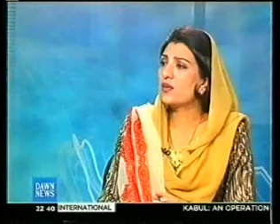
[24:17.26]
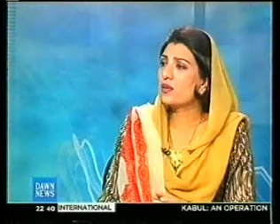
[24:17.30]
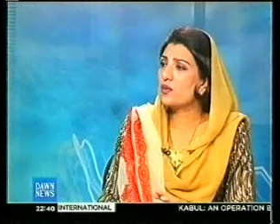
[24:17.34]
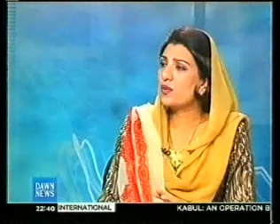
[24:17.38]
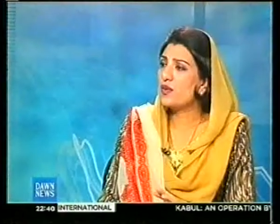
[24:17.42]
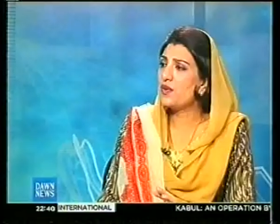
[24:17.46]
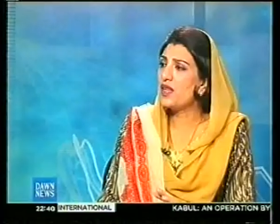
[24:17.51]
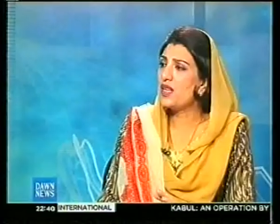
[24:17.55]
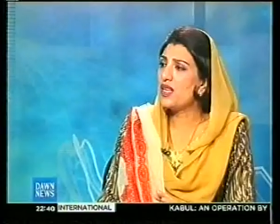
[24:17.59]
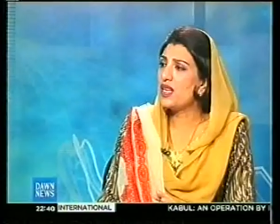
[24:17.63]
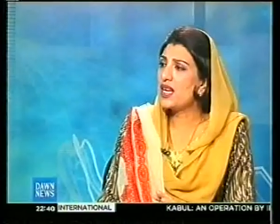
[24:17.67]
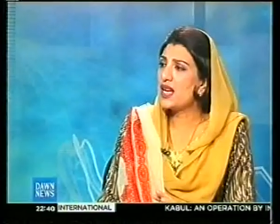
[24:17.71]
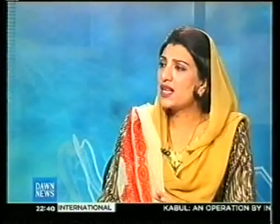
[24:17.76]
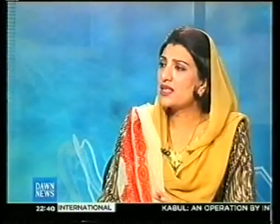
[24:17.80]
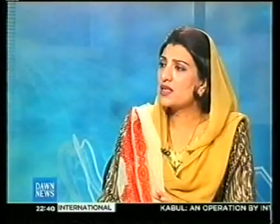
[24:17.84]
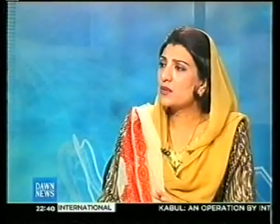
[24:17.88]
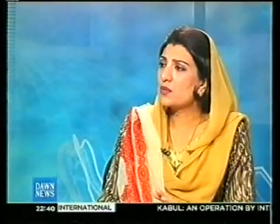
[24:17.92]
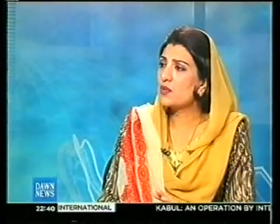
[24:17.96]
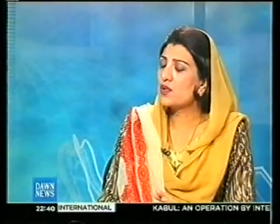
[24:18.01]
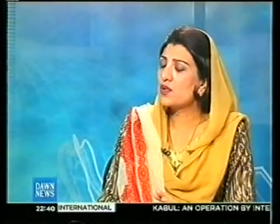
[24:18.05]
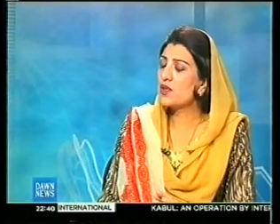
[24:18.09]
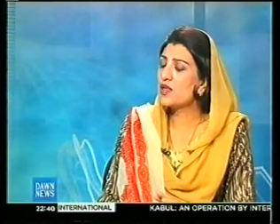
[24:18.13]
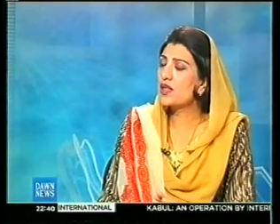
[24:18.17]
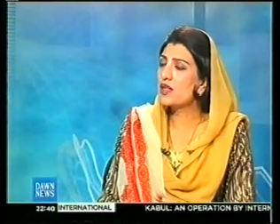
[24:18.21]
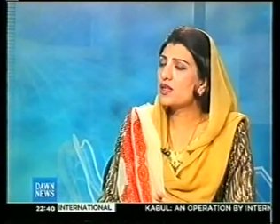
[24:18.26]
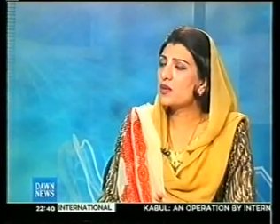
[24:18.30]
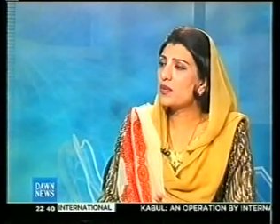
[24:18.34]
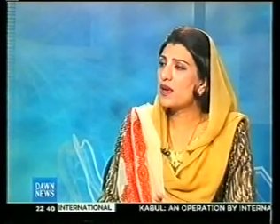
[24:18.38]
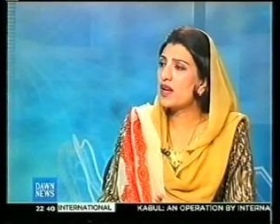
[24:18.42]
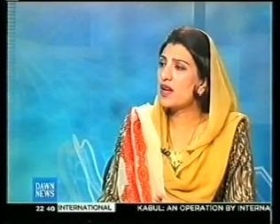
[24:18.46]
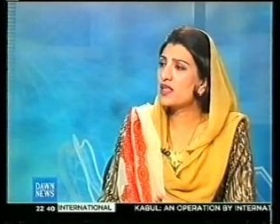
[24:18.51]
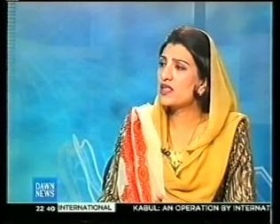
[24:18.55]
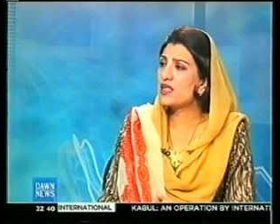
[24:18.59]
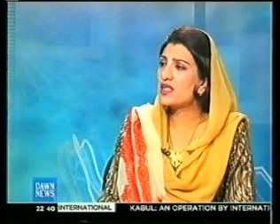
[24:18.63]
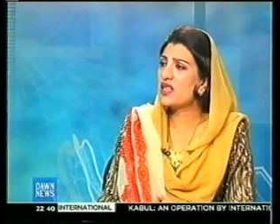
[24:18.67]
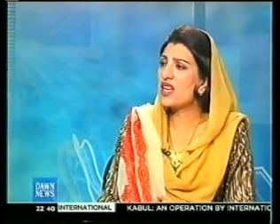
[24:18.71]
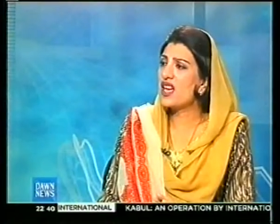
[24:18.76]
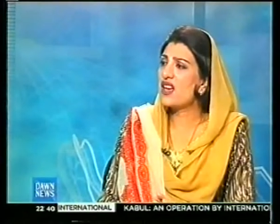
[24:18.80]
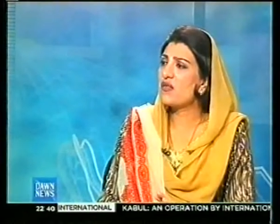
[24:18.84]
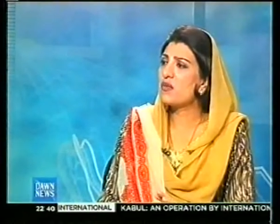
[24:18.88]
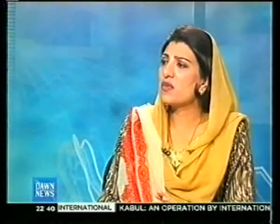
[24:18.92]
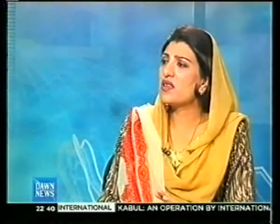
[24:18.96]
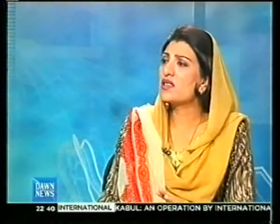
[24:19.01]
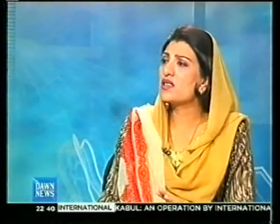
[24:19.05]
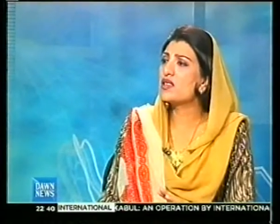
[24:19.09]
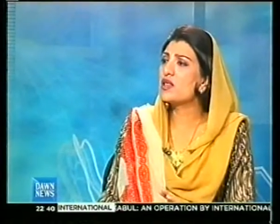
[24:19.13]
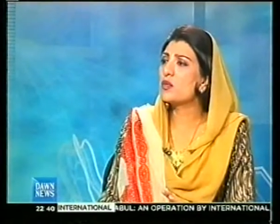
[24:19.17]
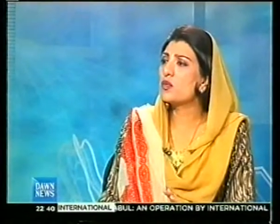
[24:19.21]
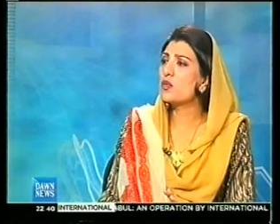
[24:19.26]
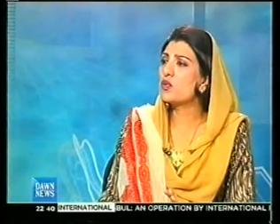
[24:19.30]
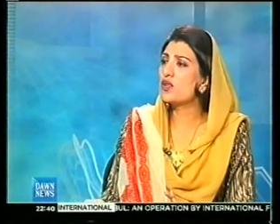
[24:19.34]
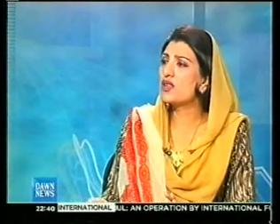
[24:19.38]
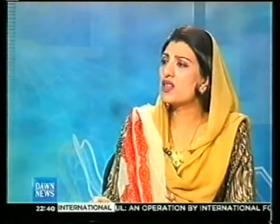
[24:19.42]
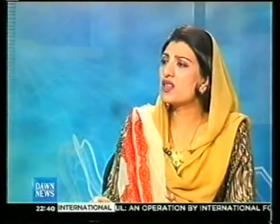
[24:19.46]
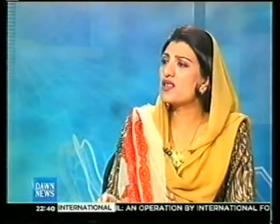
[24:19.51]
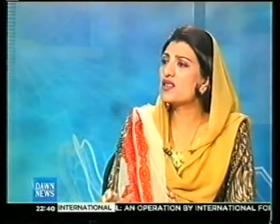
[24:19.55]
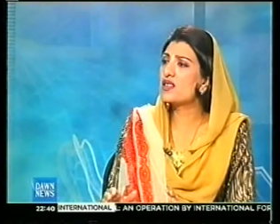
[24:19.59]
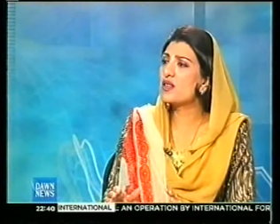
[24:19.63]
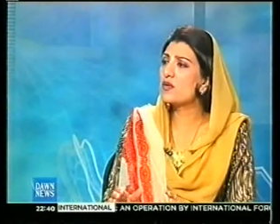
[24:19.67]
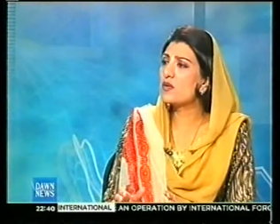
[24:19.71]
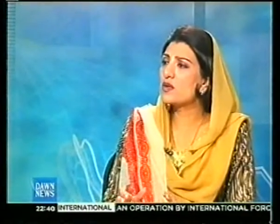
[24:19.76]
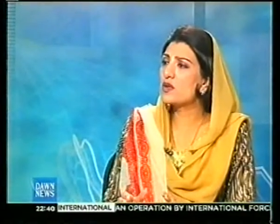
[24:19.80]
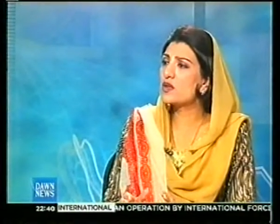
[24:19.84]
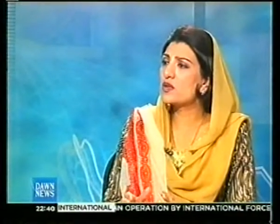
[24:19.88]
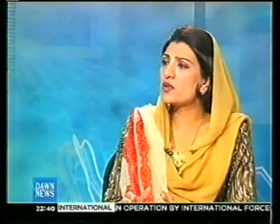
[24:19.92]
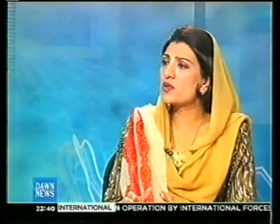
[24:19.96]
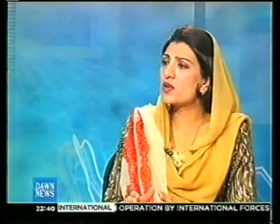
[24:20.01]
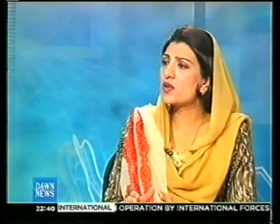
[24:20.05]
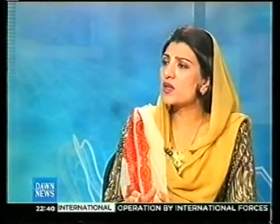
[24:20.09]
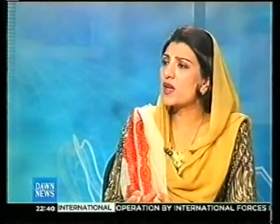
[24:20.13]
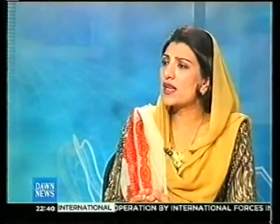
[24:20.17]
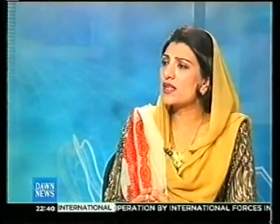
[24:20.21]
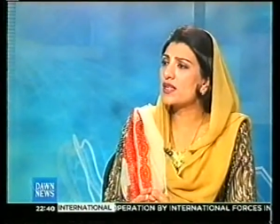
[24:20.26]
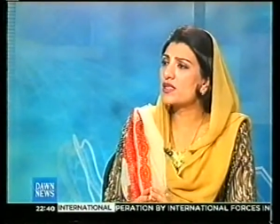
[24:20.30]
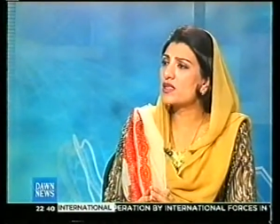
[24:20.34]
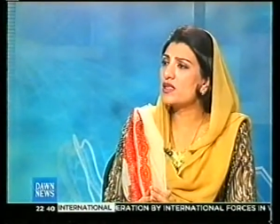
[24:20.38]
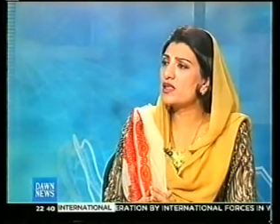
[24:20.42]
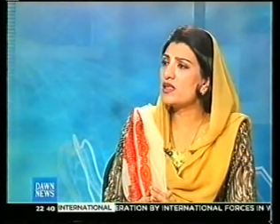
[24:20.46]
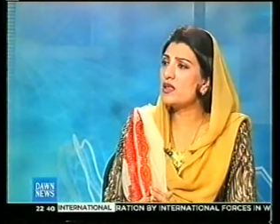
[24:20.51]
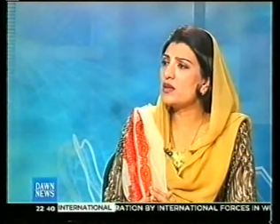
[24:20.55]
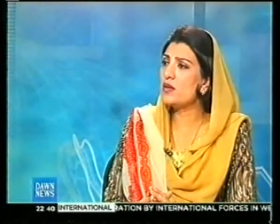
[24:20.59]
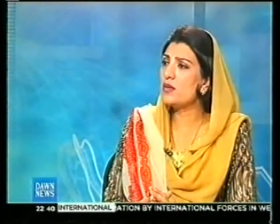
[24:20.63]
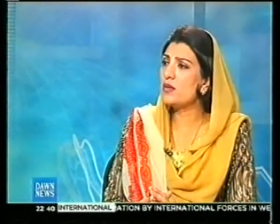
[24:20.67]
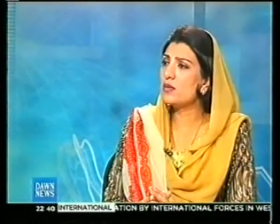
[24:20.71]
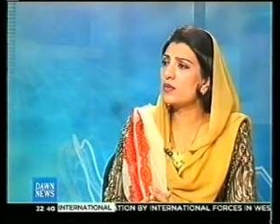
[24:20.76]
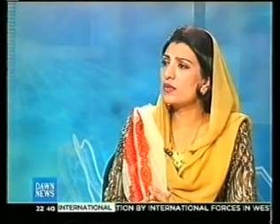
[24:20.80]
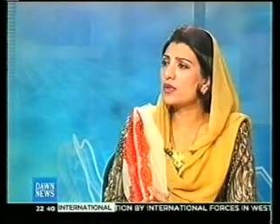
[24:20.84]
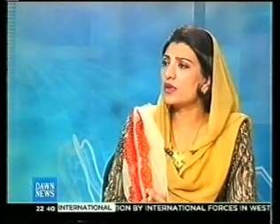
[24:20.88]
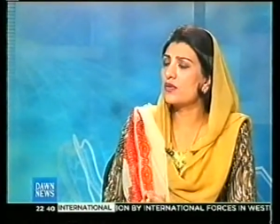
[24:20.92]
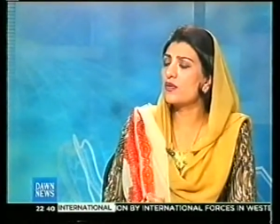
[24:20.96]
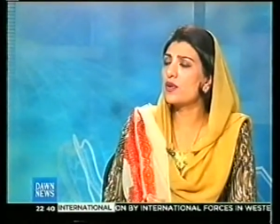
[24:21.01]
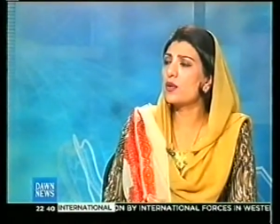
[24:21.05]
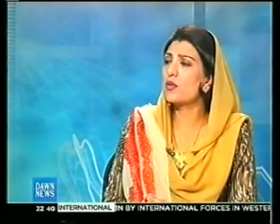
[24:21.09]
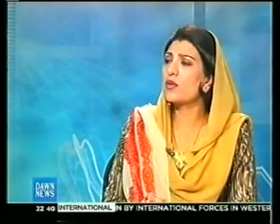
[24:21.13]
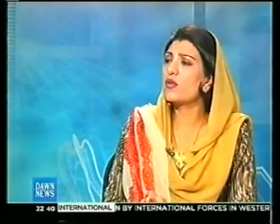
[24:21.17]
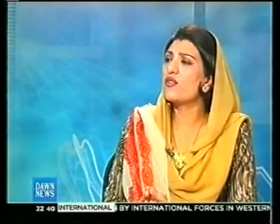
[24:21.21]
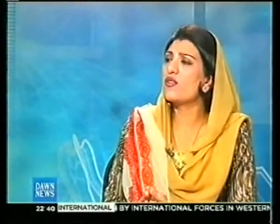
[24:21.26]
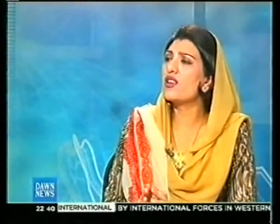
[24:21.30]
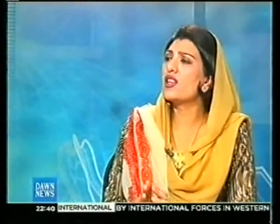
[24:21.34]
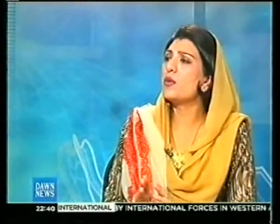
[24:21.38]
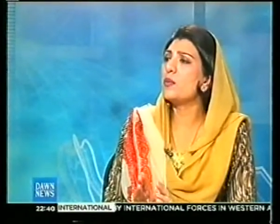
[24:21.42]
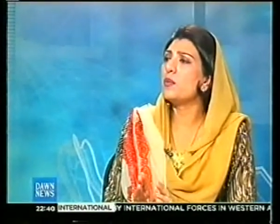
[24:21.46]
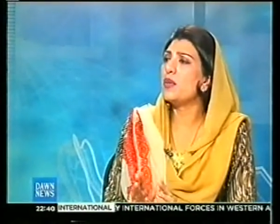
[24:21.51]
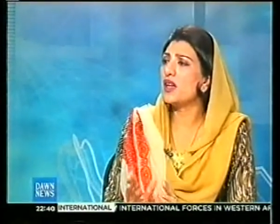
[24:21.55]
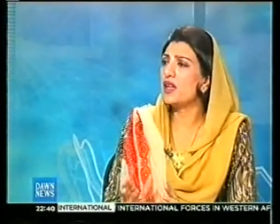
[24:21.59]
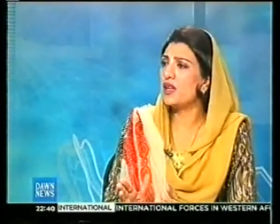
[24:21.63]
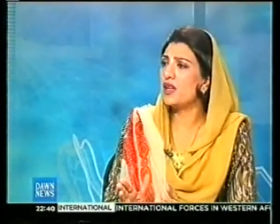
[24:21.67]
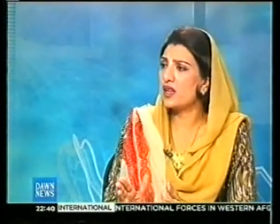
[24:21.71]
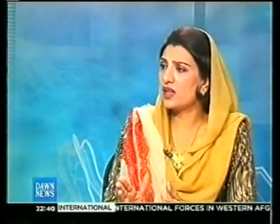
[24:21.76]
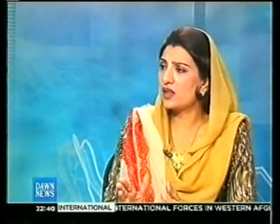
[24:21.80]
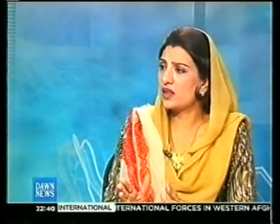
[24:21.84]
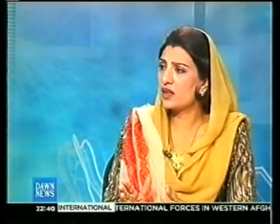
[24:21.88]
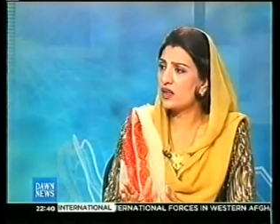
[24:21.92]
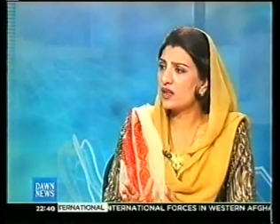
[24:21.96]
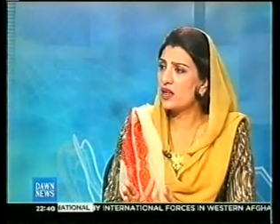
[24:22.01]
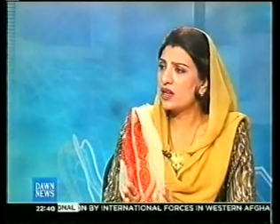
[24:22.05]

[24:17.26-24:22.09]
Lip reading: we as a political party have been supporting civil society from the very beginning